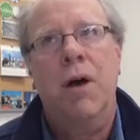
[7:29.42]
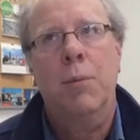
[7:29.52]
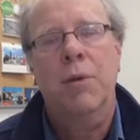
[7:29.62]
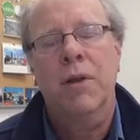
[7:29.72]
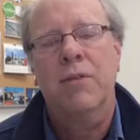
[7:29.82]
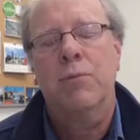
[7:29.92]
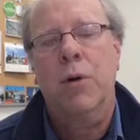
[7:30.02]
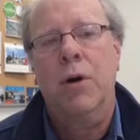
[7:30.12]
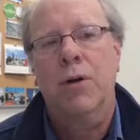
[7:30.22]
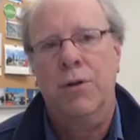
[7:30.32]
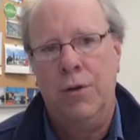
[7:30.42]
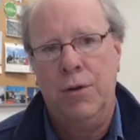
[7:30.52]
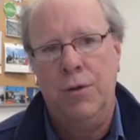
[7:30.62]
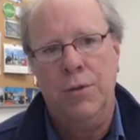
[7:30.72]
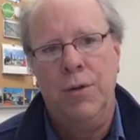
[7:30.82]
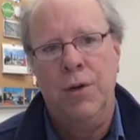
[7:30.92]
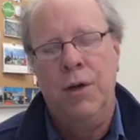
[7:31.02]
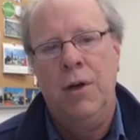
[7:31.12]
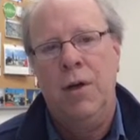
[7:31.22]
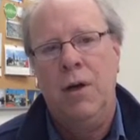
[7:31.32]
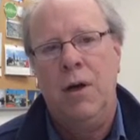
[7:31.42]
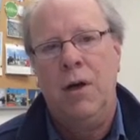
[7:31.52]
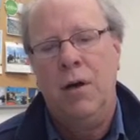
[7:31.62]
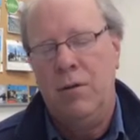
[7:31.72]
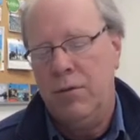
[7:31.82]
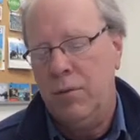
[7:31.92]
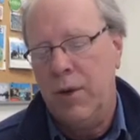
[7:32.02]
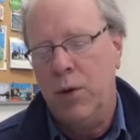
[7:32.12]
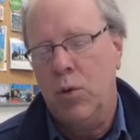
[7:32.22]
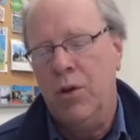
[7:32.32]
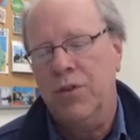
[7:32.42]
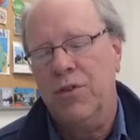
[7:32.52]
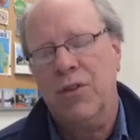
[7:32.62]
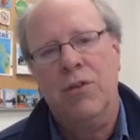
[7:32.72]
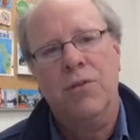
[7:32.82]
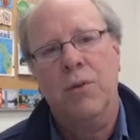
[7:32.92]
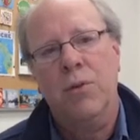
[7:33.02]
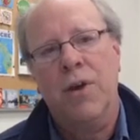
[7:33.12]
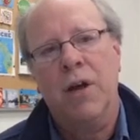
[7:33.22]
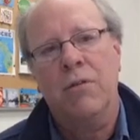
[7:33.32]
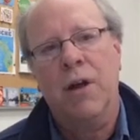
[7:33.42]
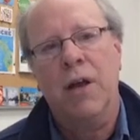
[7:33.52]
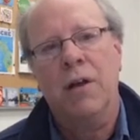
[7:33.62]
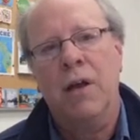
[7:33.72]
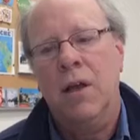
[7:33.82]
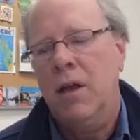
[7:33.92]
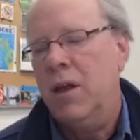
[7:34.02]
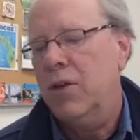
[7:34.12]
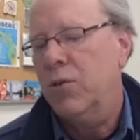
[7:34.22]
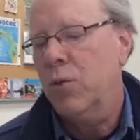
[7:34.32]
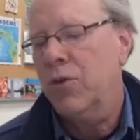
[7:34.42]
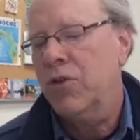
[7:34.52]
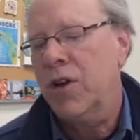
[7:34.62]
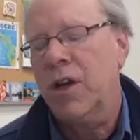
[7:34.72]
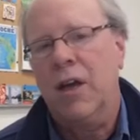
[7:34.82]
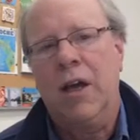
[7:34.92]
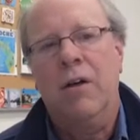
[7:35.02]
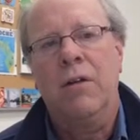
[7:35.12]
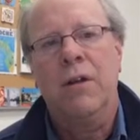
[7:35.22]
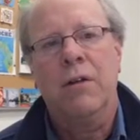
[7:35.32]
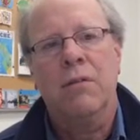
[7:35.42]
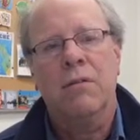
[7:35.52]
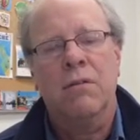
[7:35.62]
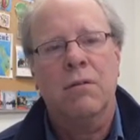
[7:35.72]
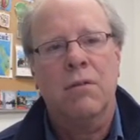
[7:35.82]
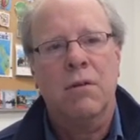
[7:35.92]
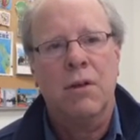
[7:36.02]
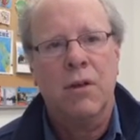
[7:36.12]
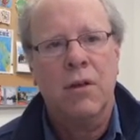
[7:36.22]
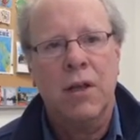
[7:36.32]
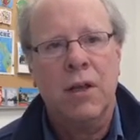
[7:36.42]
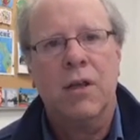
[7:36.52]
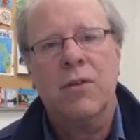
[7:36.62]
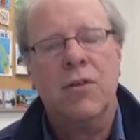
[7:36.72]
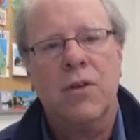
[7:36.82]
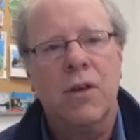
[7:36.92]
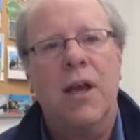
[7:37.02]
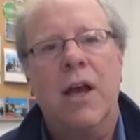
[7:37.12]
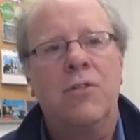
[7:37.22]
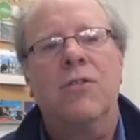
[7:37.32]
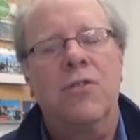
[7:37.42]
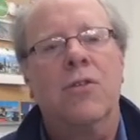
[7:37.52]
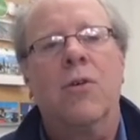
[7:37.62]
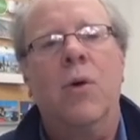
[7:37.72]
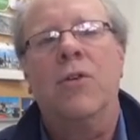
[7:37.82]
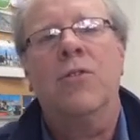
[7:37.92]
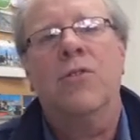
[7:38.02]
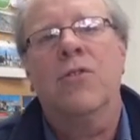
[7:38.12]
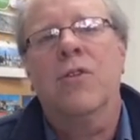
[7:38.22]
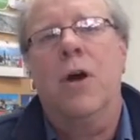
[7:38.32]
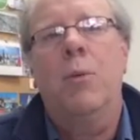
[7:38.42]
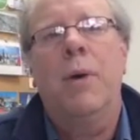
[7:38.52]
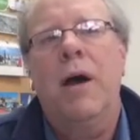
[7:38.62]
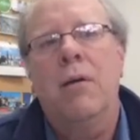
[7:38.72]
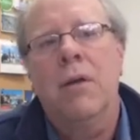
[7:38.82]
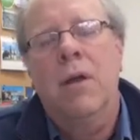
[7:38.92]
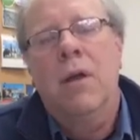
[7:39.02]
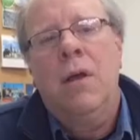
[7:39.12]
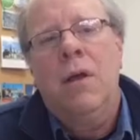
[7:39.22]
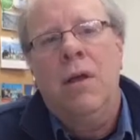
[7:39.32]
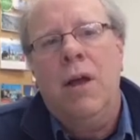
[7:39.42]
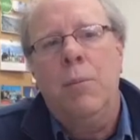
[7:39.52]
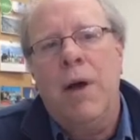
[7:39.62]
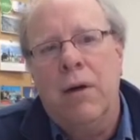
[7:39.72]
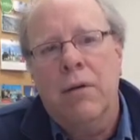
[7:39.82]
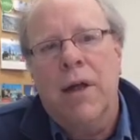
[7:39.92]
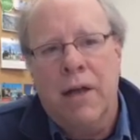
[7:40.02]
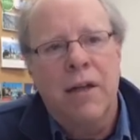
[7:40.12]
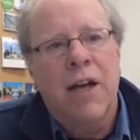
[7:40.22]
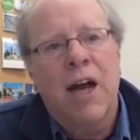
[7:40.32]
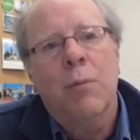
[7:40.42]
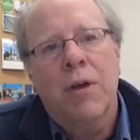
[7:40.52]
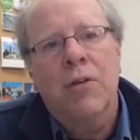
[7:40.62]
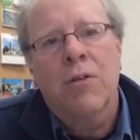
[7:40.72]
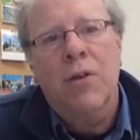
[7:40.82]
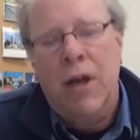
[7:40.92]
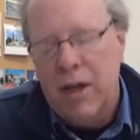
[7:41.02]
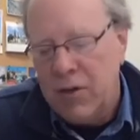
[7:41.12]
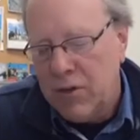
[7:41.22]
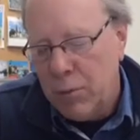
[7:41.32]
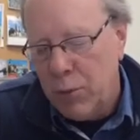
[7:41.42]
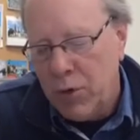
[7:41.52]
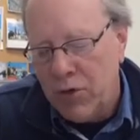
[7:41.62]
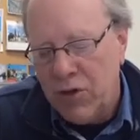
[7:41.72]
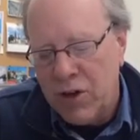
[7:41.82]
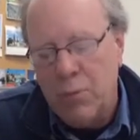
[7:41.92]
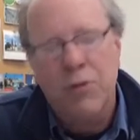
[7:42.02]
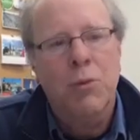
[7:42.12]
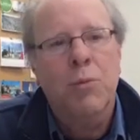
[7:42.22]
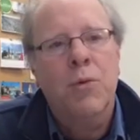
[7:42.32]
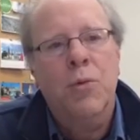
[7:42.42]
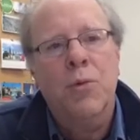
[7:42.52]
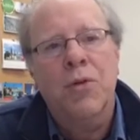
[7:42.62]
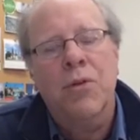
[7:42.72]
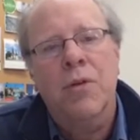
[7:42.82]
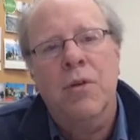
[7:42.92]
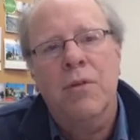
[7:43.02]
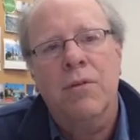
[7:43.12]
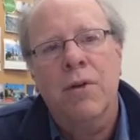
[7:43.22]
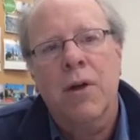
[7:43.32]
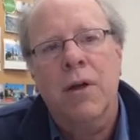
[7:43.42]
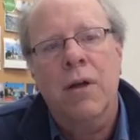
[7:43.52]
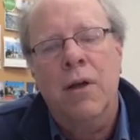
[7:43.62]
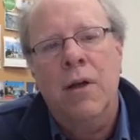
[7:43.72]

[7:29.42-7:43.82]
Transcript: I believe, part 2 of Mike Wallace's interview with Ayn Rand is worth checking out. And he asks her questions about economics, and at some point she comes up with a very